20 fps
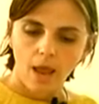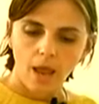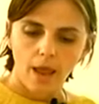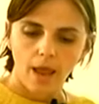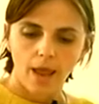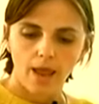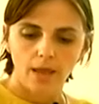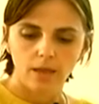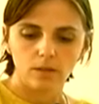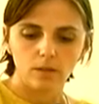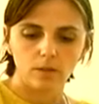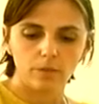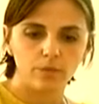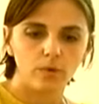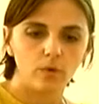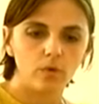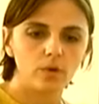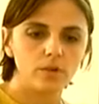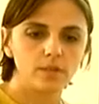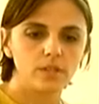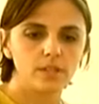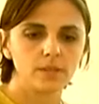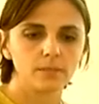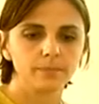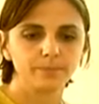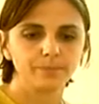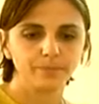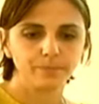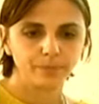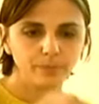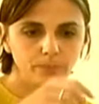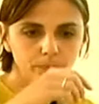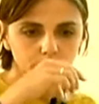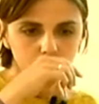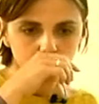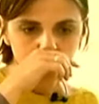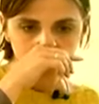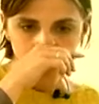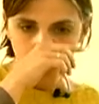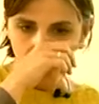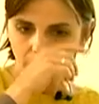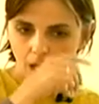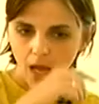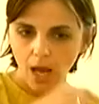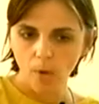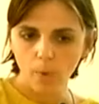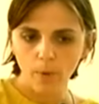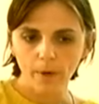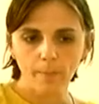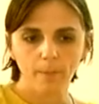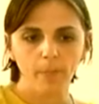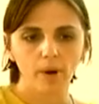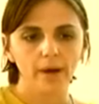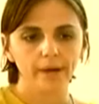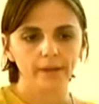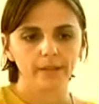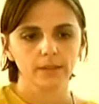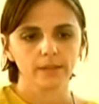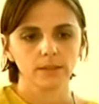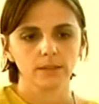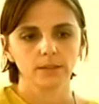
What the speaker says: And of course, a wind park.